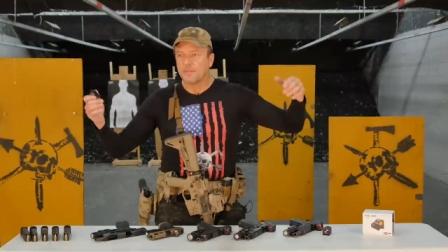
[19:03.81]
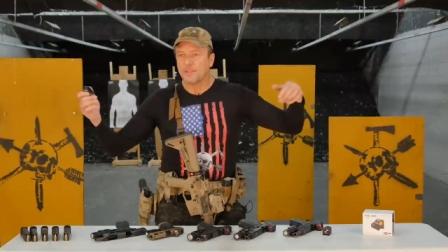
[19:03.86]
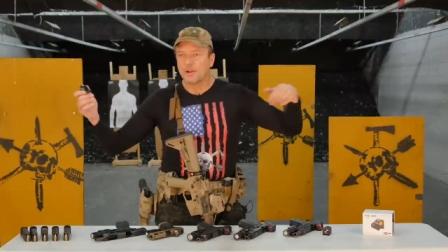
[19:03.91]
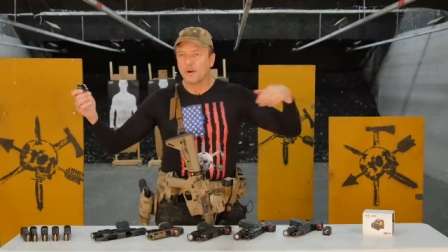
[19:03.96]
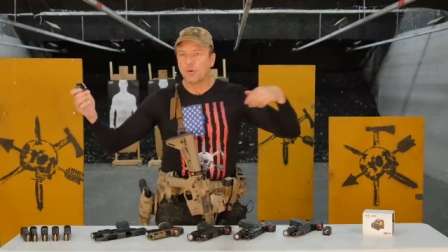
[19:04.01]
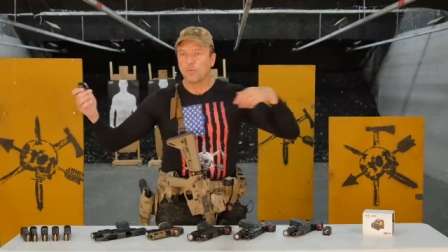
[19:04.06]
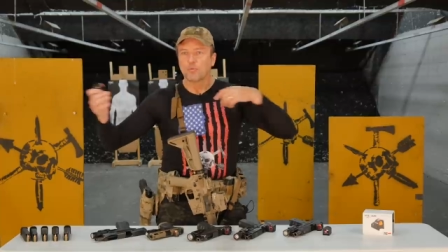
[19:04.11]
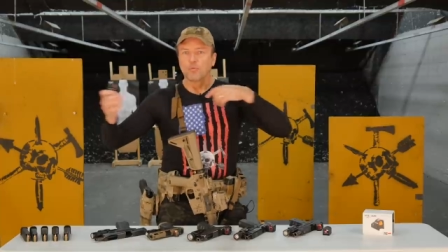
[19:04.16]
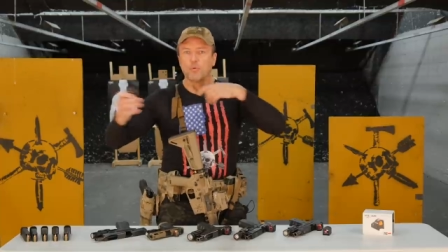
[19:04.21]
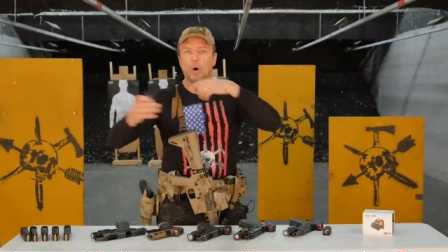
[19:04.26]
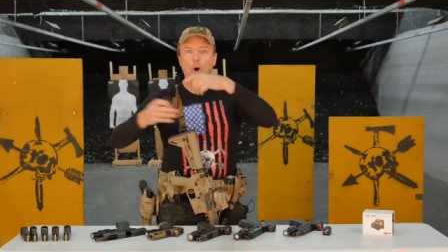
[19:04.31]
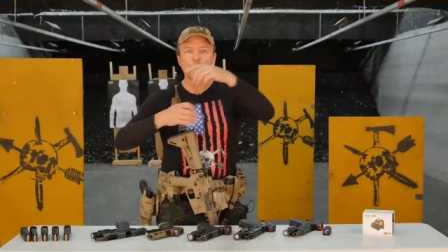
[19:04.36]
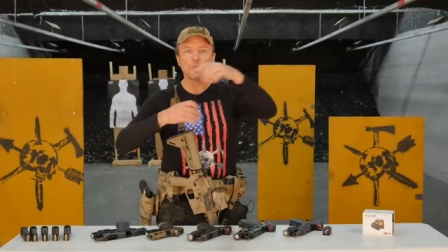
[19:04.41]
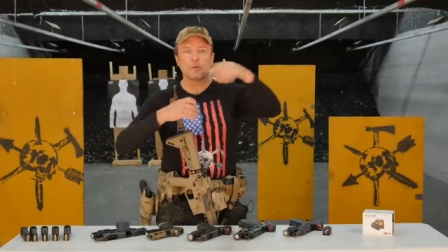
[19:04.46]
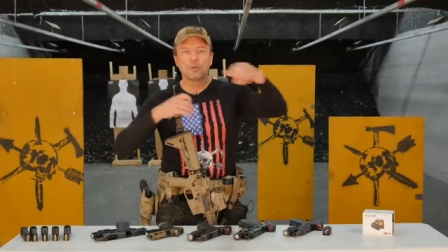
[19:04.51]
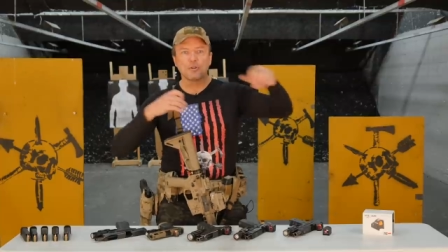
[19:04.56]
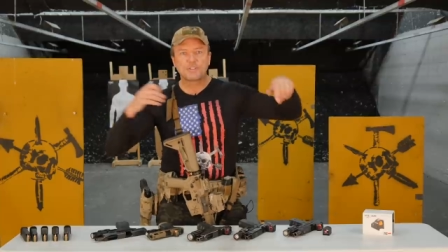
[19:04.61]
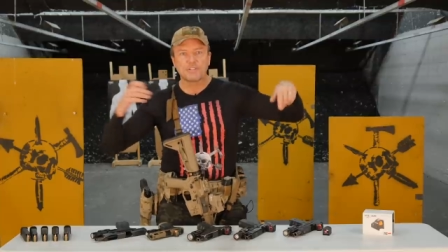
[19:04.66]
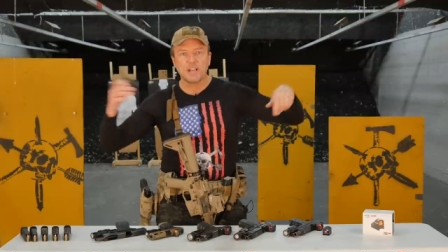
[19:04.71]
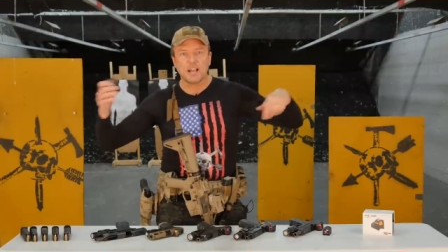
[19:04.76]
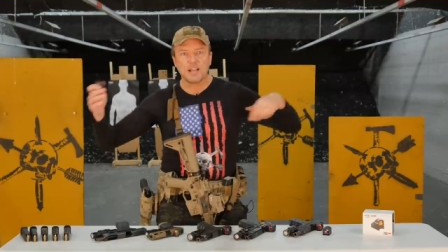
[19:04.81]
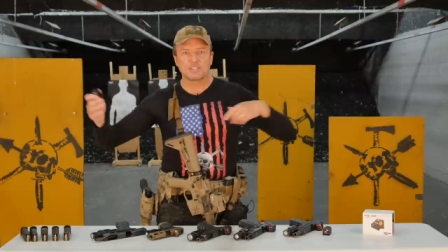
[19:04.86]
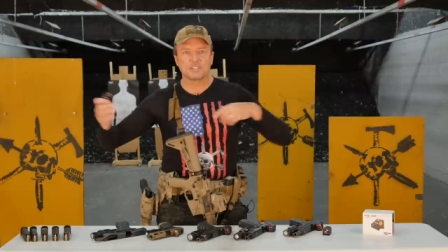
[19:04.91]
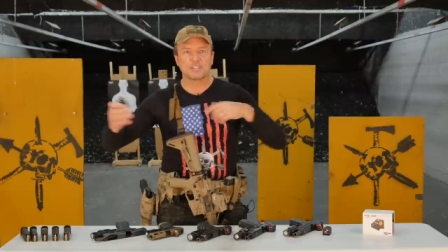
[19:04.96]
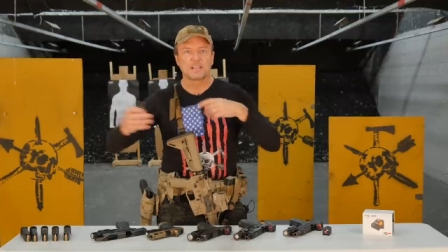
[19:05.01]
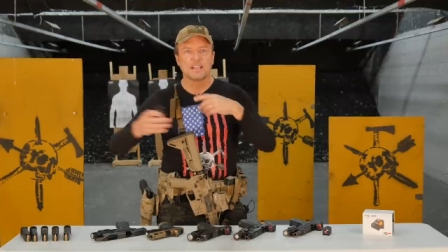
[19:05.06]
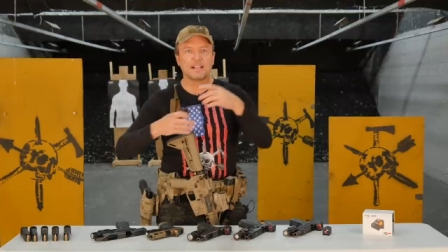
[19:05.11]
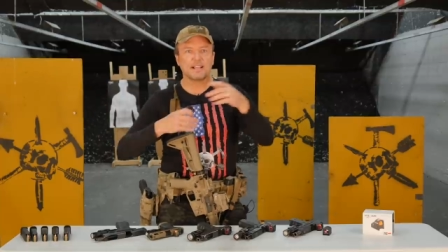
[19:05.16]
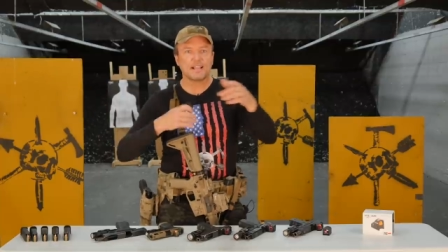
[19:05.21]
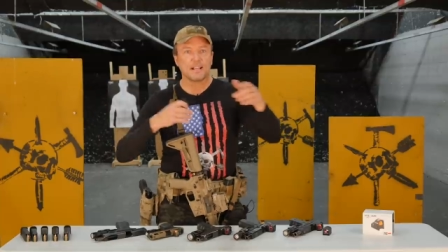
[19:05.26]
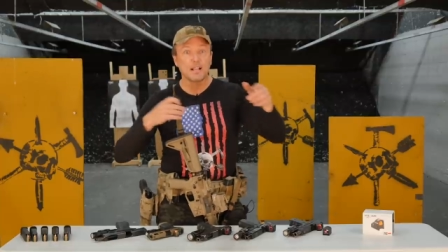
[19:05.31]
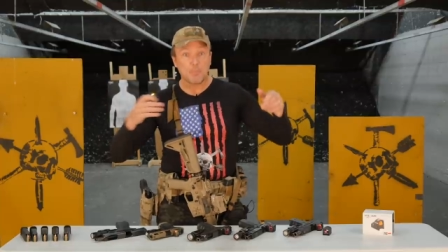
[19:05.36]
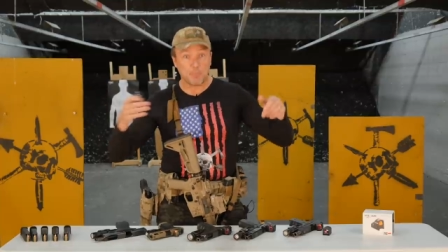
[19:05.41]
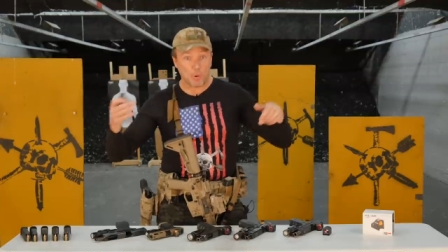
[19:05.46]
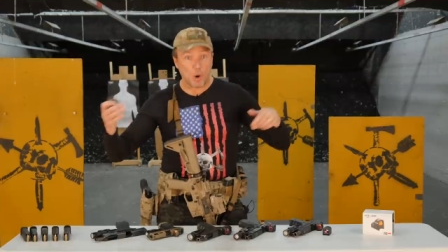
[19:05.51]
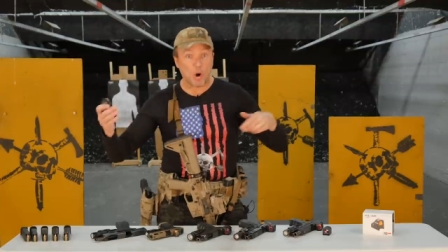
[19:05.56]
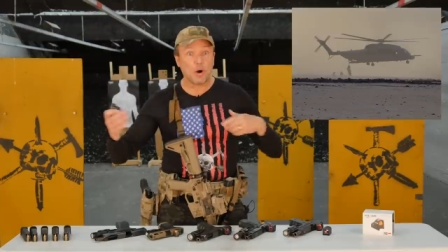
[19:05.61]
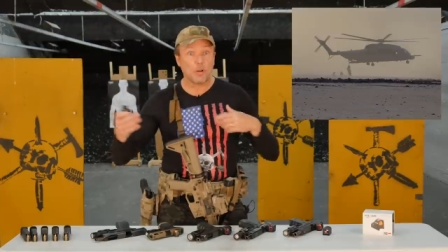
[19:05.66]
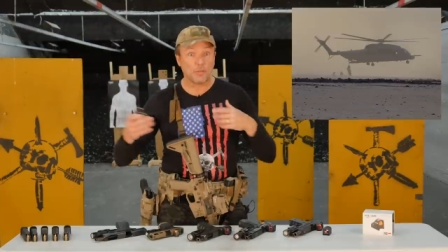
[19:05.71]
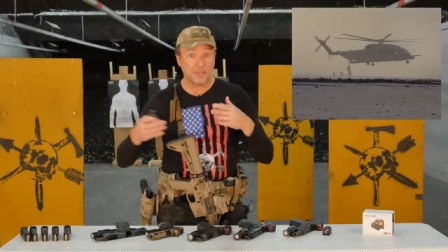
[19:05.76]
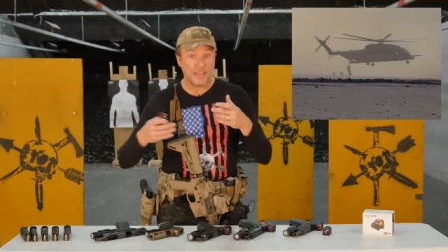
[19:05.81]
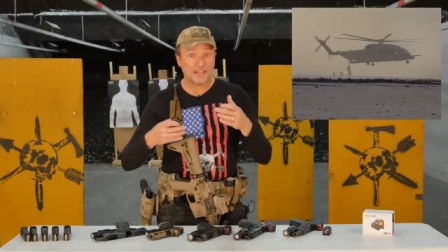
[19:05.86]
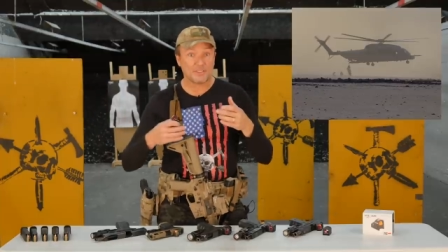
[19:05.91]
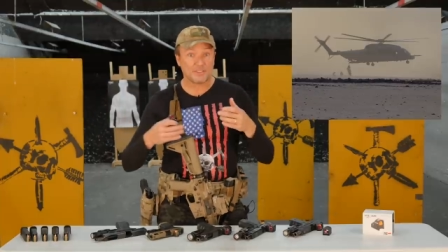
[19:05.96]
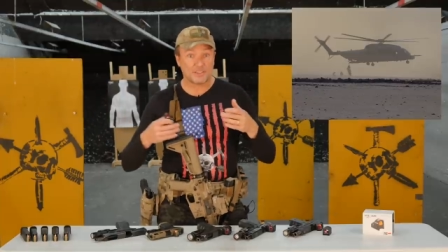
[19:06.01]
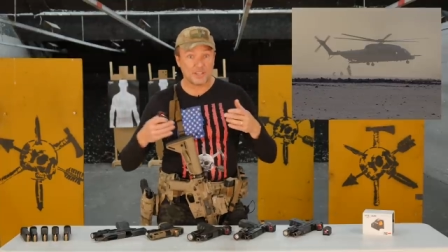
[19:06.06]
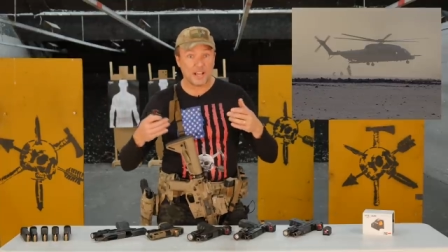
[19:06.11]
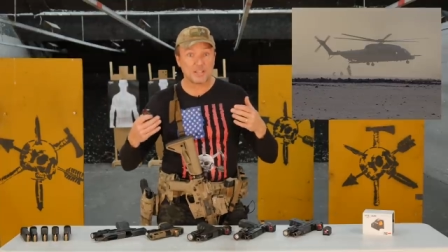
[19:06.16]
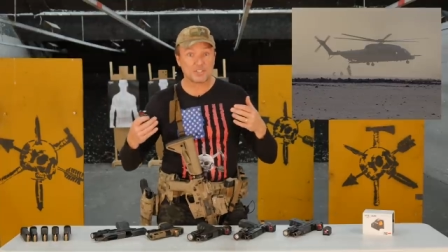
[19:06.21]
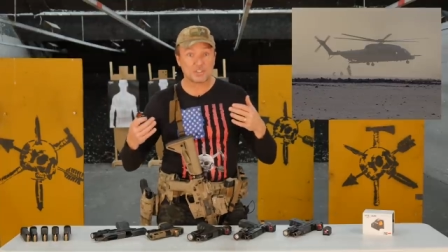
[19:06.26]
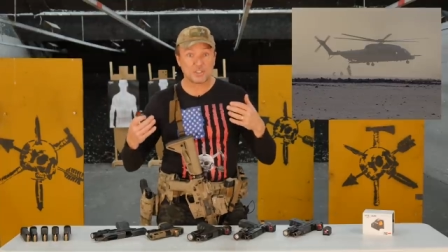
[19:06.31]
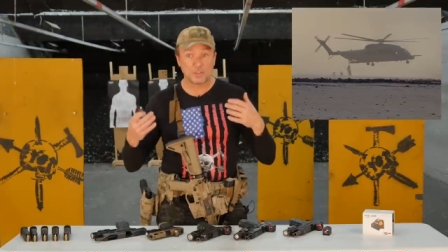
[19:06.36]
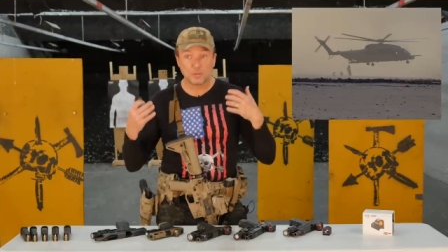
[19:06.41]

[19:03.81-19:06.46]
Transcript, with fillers: the rotor dust, kicking up all that dust.